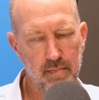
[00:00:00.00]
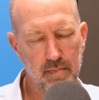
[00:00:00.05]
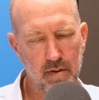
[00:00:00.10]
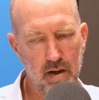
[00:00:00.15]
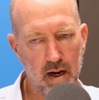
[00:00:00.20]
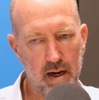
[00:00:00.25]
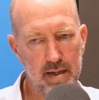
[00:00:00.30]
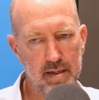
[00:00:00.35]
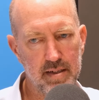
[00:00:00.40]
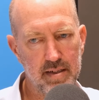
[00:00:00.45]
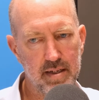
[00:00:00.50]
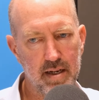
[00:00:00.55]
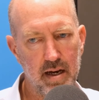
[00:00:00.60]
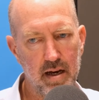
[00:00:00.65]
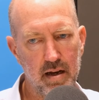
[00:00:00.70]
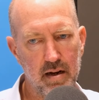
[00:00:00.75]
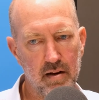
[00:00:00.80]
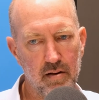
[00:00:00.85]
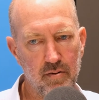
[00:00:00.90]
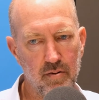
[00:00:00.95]
guidance
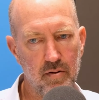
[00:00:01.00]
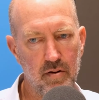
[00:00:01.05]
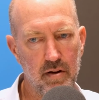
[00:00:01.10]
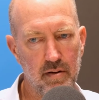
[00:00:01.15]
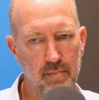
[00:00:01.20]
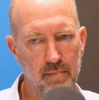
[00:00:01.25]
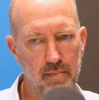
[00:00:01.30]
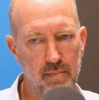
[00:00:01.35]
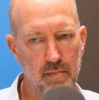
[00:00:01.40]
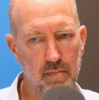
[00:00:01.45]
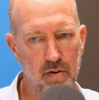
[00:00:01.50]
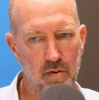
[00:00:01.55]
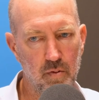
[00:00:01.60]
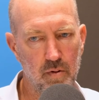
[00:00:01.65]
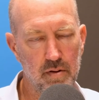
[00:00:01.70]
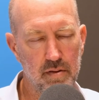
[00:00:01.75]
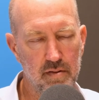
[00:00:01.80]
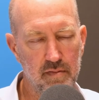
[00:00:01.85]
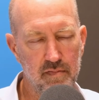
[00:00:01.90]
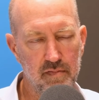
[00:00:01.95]
out at growing
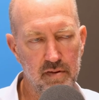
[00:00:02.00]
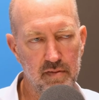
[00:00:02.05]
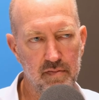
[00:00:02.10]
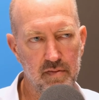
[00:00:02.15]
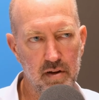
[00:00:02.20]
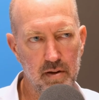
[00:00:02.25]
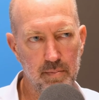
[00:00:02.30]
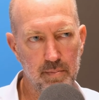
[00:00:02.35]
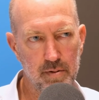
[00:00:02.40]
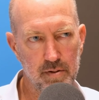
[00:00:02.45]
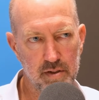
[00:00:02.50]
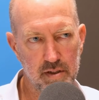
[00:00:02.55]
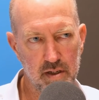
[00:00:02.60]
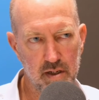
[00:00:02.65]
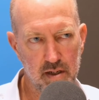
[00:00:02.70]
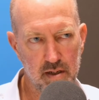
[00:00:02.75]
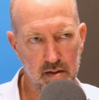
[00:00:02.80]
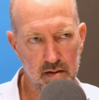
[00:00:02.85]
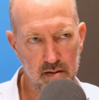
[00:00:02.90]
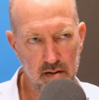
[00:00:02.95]
north of
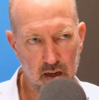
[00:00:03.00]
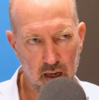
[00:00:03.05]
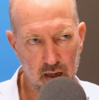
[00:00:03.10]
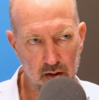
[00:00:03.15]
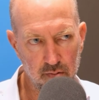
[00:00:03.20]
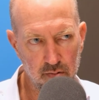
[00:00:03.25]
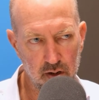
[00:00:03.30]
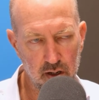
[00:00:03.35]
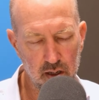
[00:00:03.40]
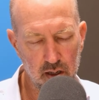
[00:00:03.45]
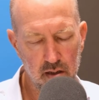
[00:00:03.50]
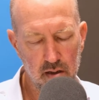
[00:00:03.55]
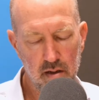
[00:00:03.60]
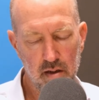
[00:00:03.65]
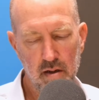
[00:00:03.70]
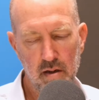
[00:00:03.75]
15% annually,